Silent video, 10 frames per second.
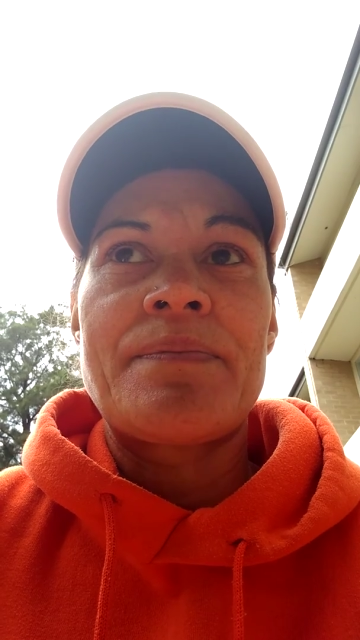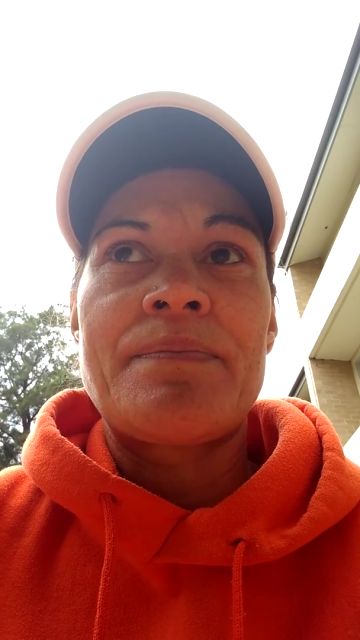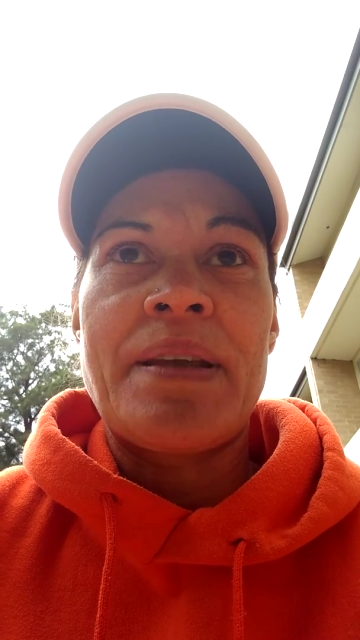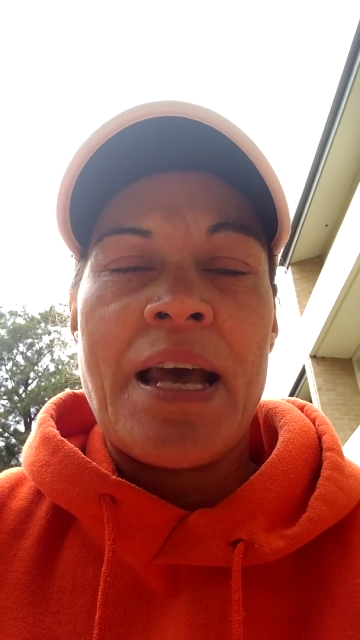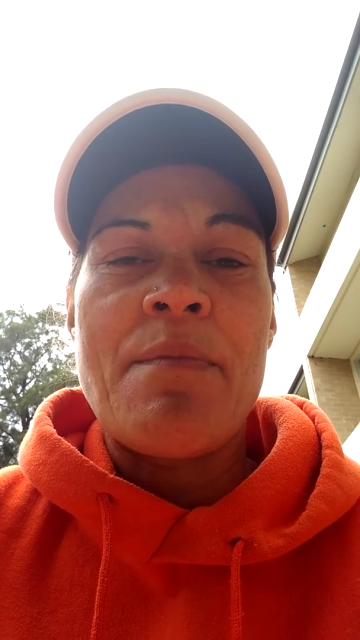
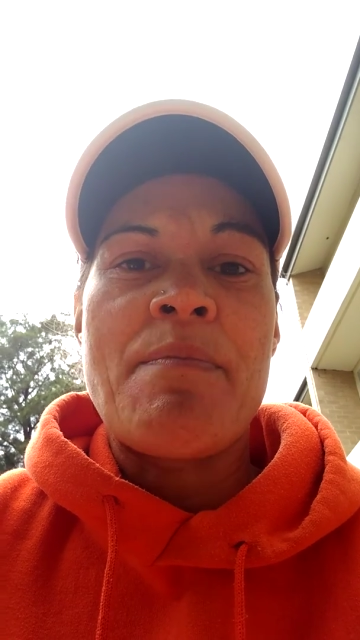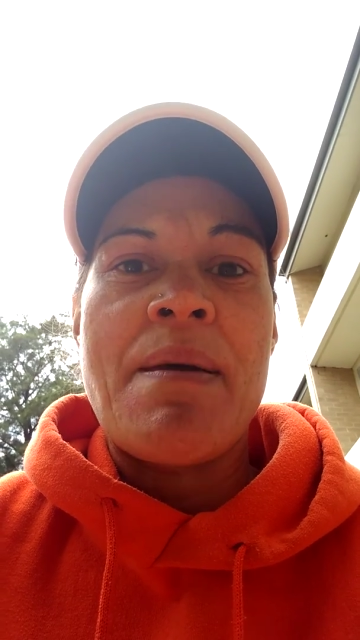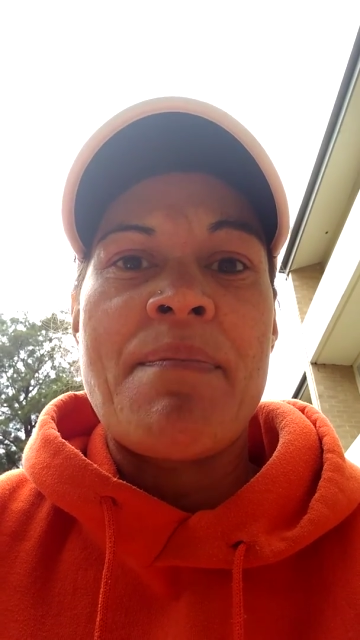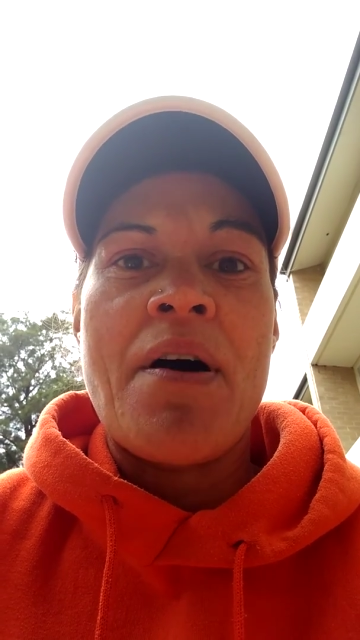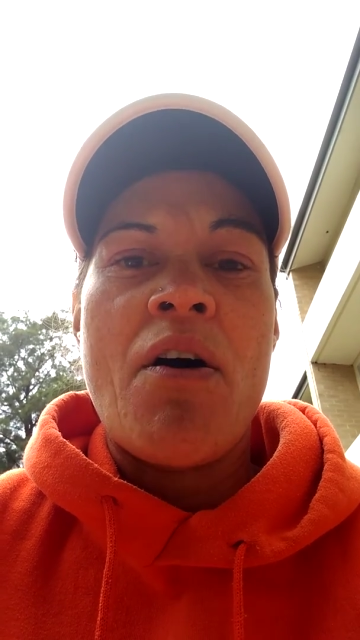become a
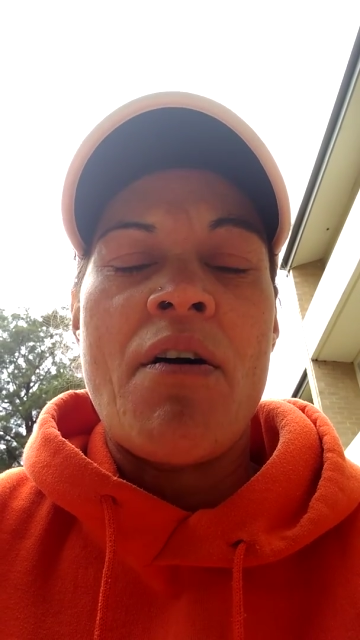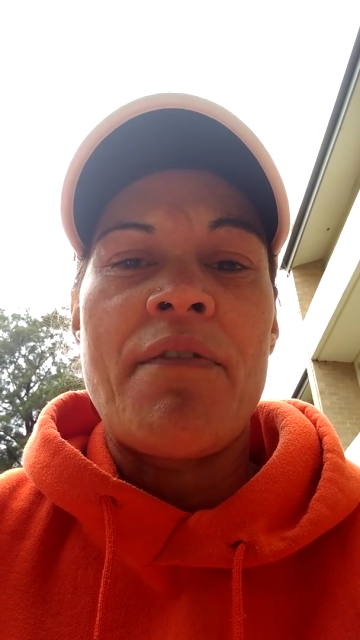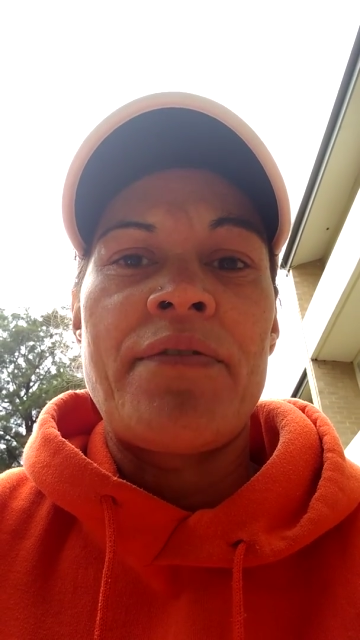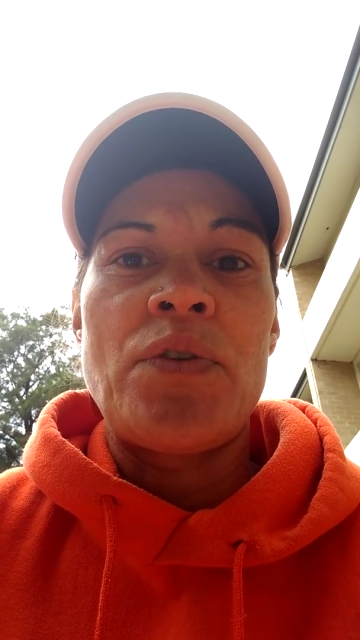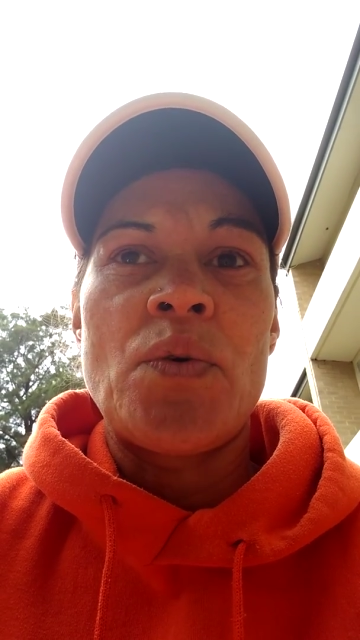member
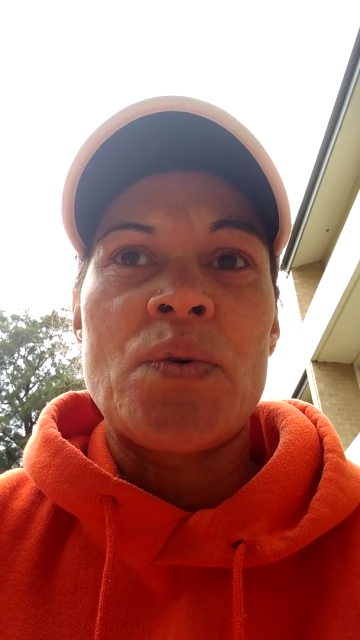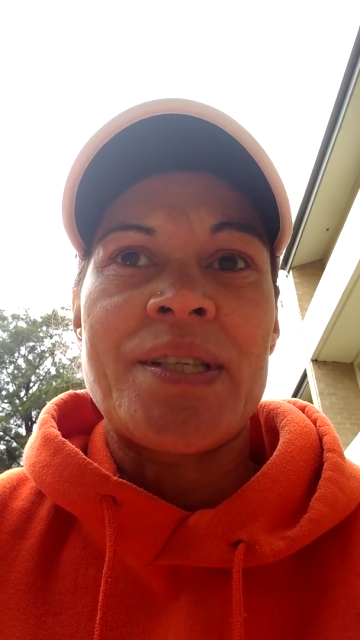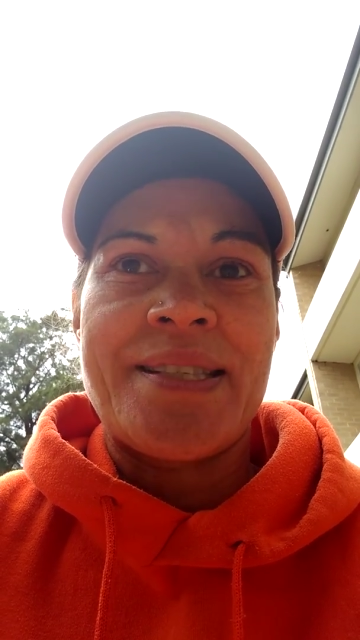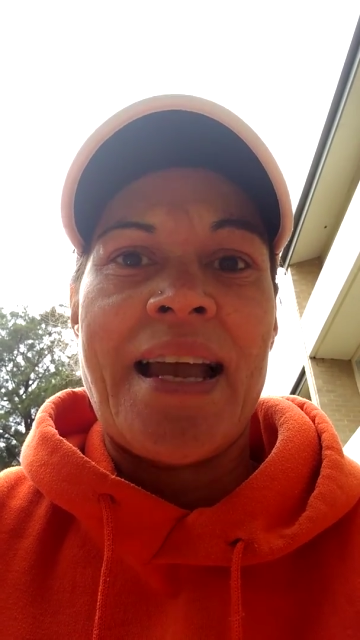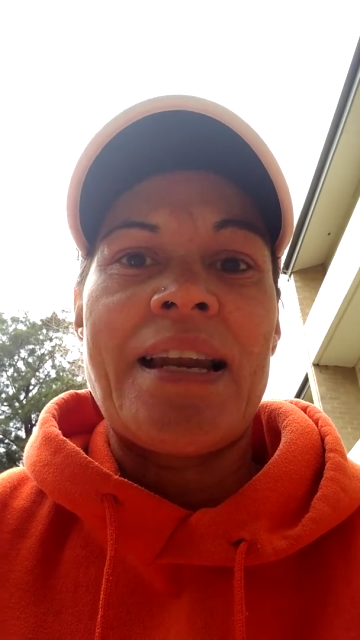of your
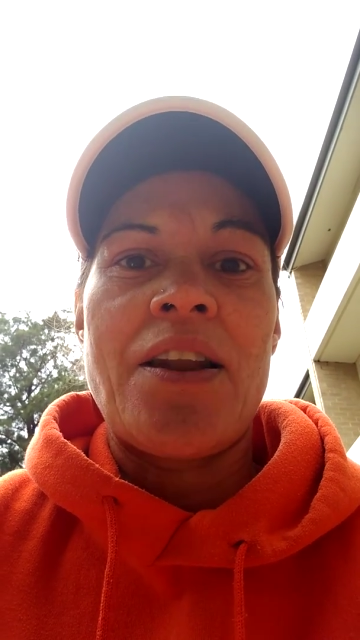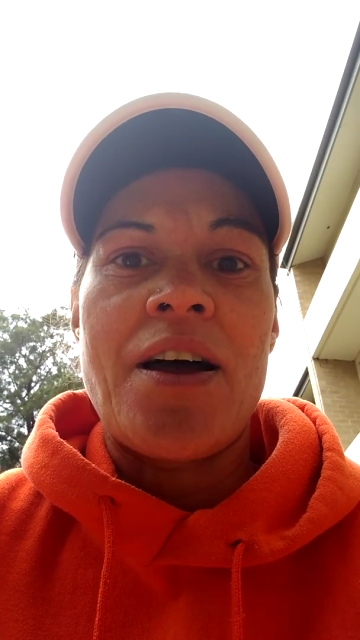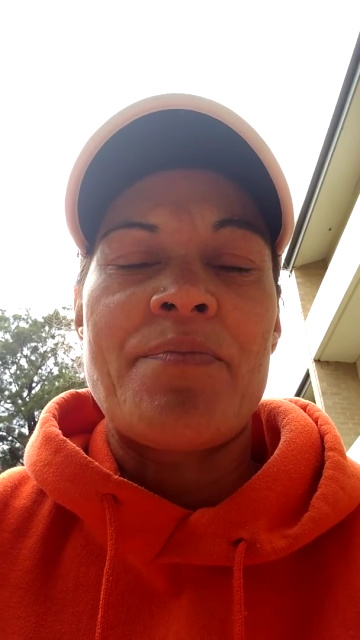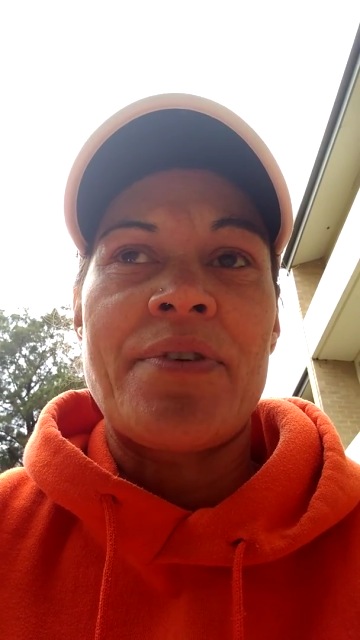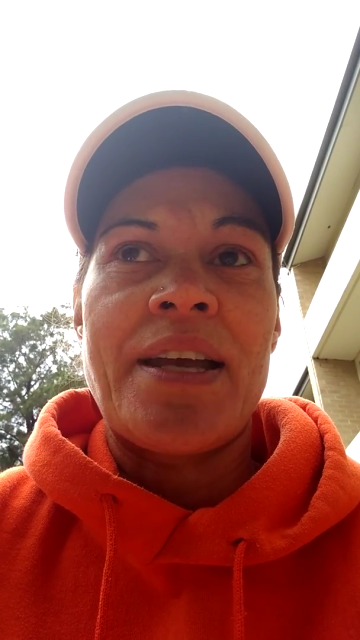state
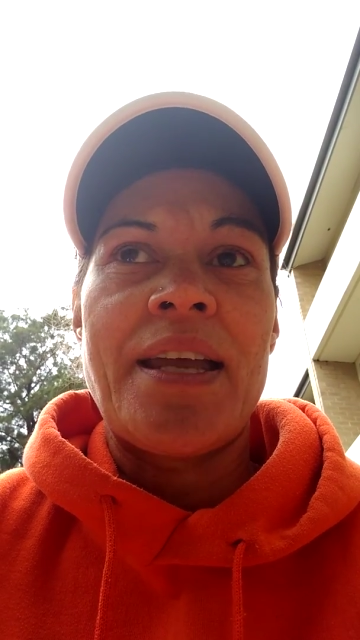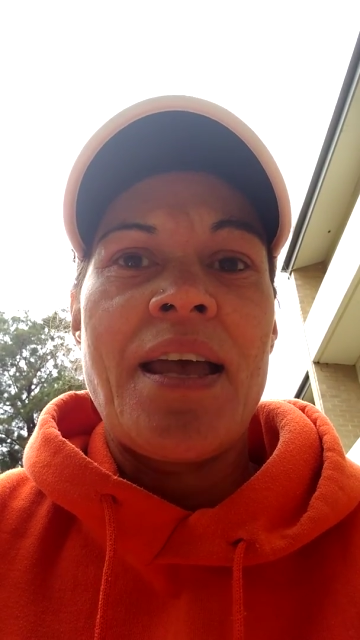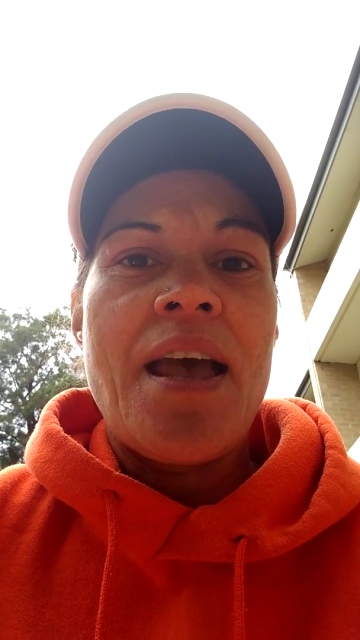library,